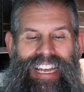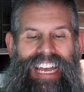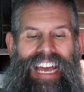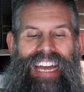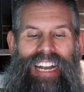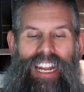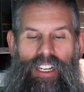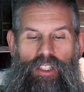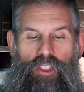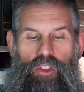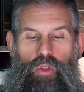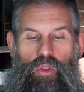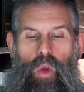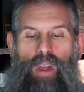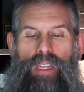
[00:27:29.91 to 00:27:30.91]
And I
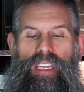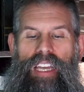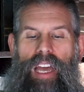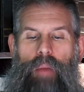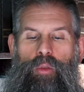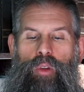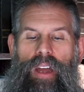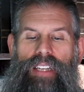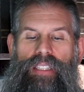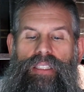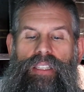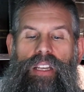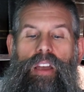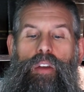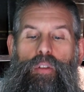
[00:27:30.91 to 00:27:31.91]
destroyed the
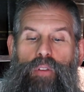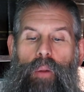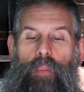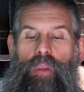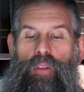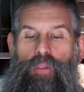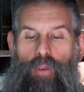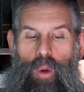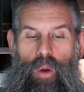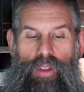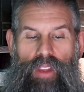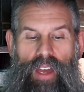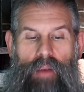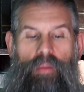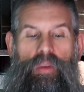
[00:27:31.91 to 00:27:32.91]
Amorites from before
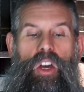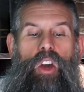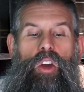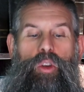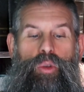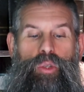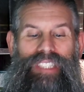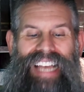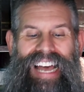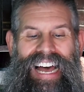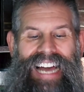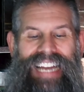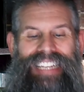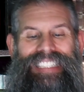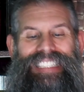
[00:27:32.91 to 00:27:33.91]
them, whose
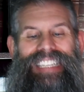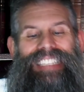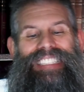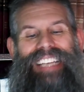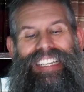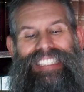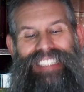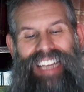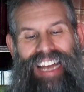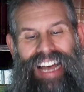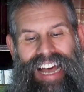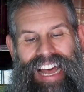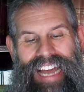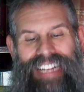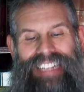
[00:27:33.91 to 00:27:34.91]
height is as the
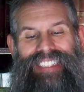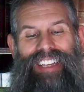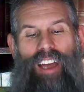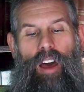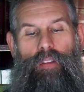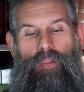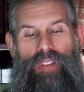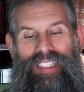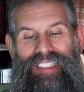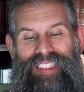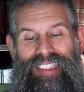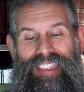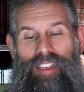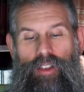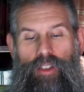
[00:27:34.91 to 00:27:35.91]
height of the
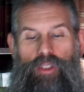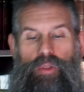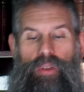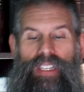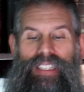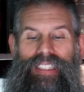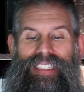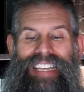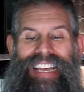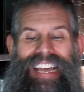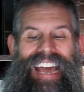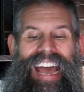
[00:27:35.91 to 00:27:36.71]
cedar trees,